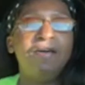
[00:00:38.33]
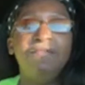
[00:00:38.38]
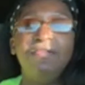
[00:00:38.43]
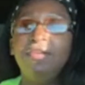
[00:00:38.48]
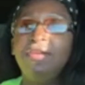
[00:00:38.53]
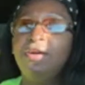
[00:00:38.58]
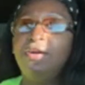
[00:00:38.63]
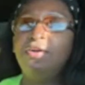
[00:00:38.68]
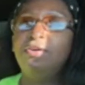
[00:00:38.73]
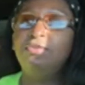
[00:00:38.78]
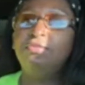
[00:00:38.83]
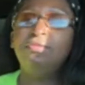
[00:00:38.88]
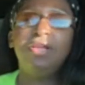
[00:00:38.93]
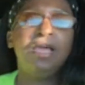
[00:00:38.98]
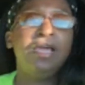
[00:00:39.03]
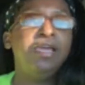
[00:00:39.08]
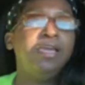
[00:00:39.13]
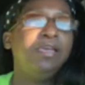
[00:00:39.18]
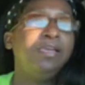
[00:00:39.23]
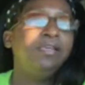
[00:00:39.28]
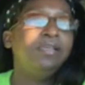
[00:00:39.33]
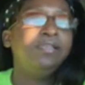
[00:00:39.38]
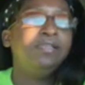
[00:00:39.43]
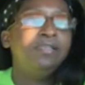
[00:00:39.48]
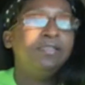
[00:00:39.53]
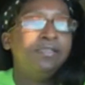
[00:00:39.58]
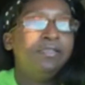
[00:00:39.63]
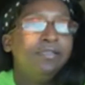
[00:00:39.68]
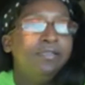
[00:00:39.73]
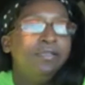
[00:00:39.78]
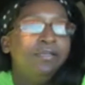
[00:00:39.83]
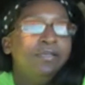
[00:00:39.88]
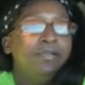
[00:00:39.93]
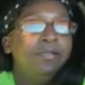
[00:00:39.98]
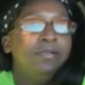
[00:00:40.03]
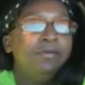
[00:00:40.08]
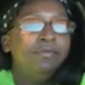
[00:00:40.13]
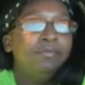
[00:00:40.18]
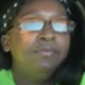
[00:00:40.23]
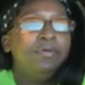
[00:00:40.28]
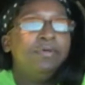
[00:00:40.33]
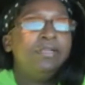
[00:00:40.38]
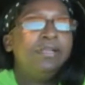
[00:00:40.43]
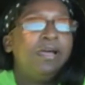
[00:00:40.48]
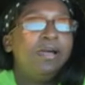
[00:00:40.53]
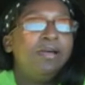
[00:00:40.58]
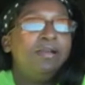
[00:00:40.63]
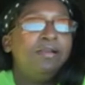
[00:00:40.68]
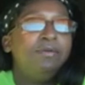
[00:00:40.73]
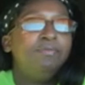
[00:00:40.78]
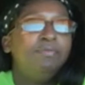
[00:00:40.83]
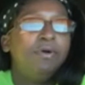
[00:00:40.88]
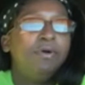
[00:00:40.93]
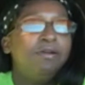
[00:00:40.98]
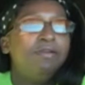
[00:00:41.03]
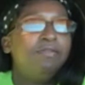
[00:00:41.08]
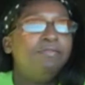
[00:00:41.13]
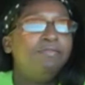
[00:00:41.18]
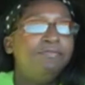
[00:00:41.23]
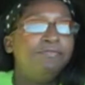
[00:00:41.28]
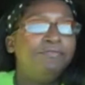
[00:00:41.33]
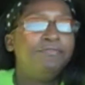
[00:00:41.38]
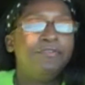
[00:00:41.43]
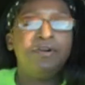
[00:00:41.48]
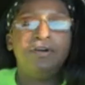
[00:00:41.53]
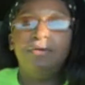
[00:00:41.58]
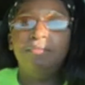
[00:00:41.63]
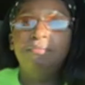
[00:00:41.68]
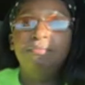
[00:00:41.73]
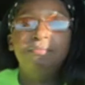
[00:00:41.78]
whole days. Oh, without a word from